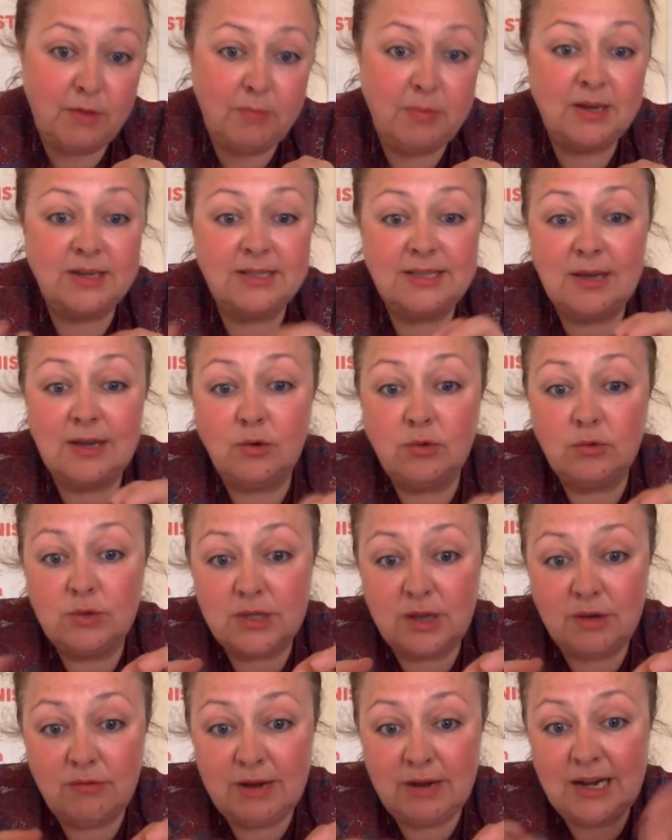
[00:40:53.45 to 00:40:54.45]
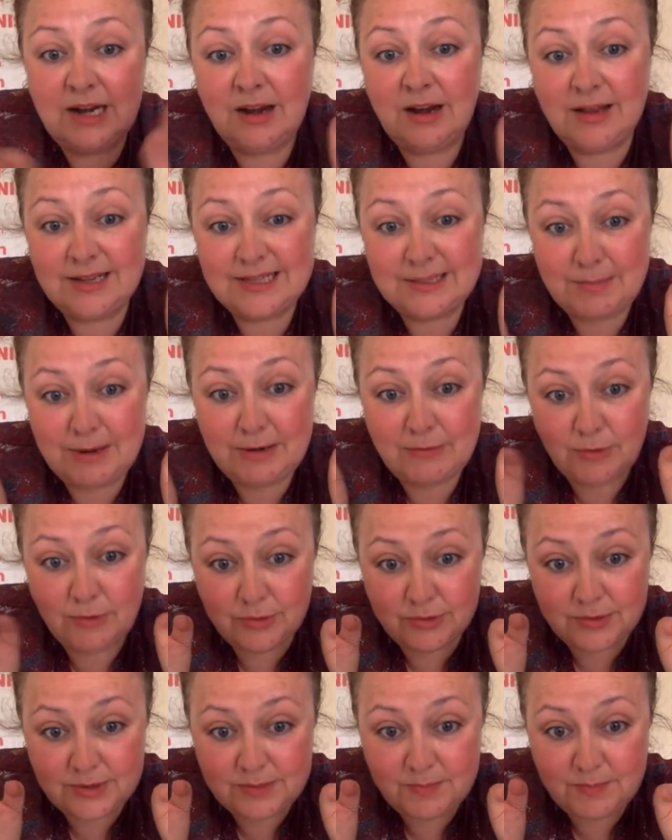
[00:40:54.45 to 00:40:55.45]
because it also really likes
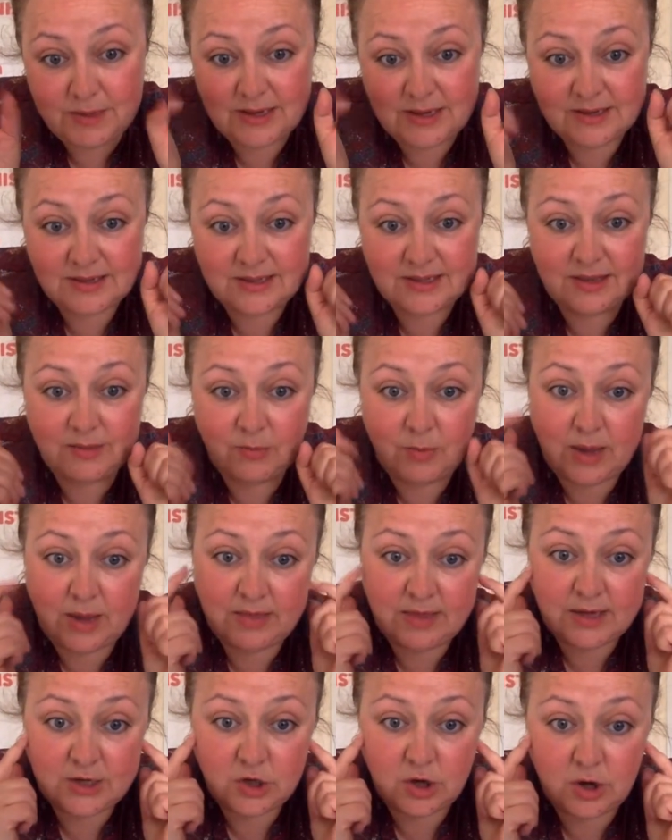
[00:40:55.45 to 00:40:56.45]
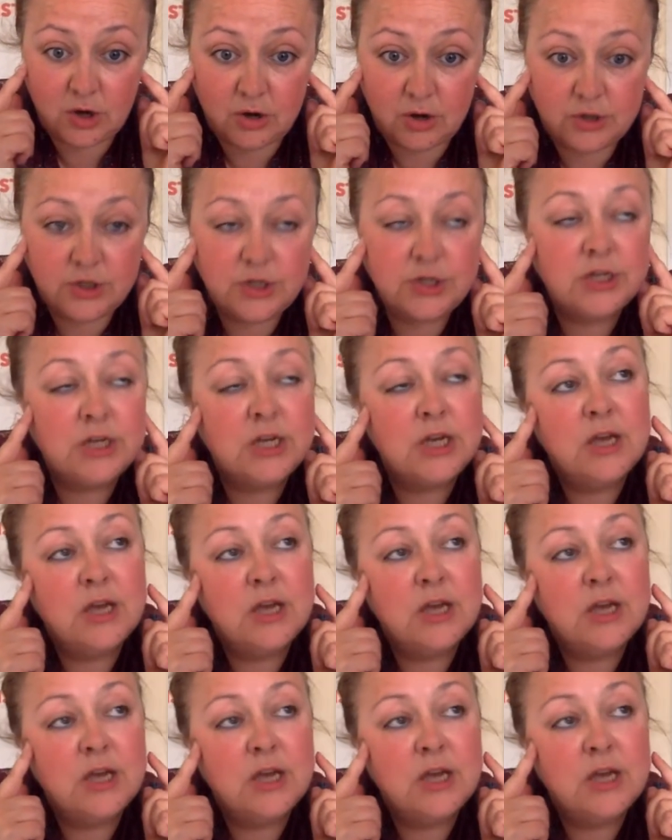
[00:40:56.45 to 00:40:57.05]
minerals because of the way they're charged.